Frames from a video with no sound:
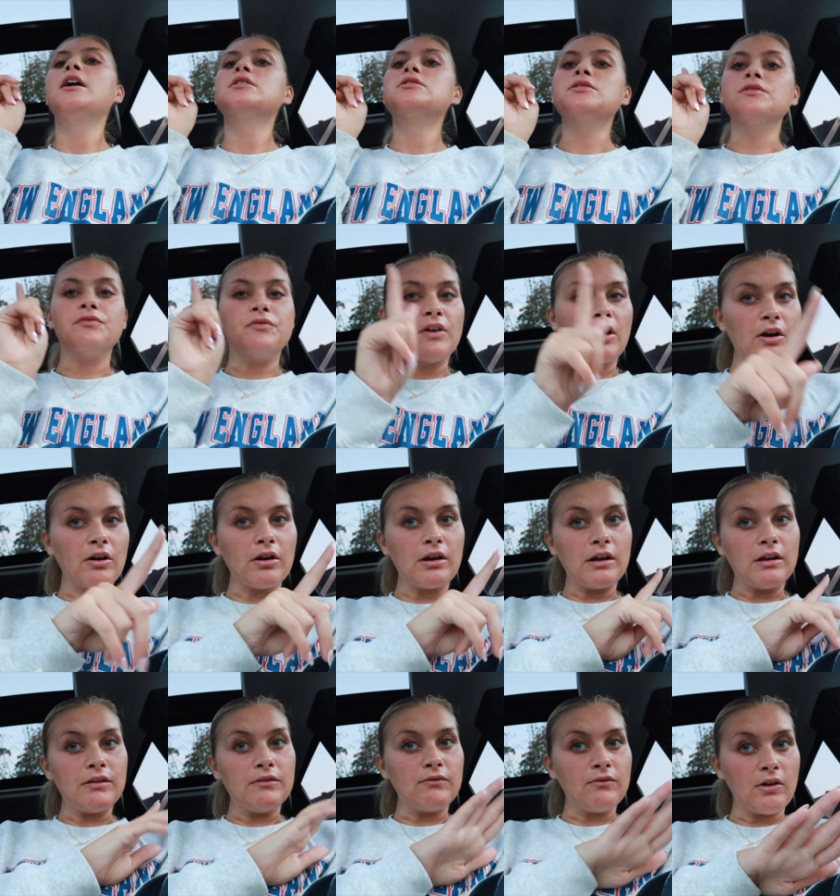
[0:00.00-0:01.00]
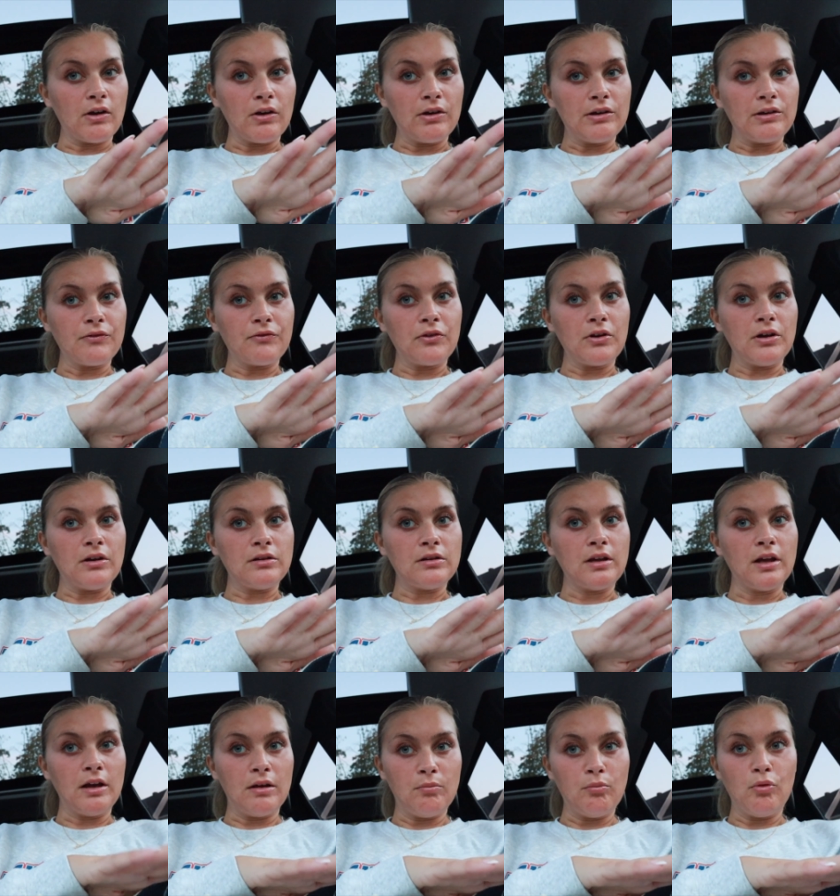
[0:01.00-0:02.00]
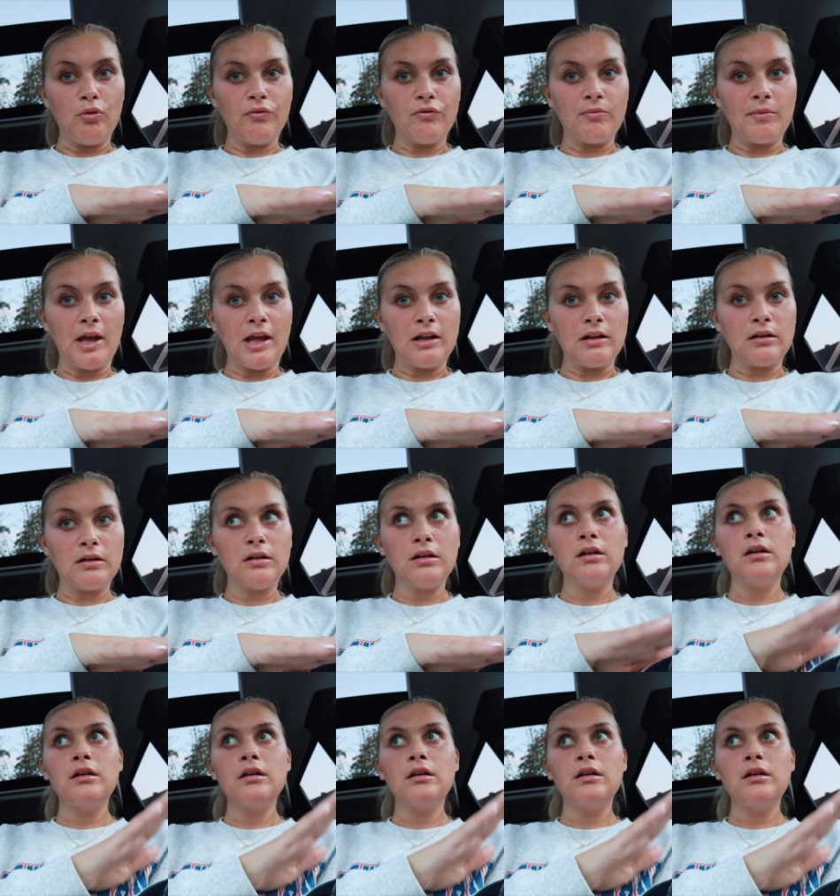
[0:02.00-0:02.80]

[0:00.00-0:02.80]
It's a very, very different hip movement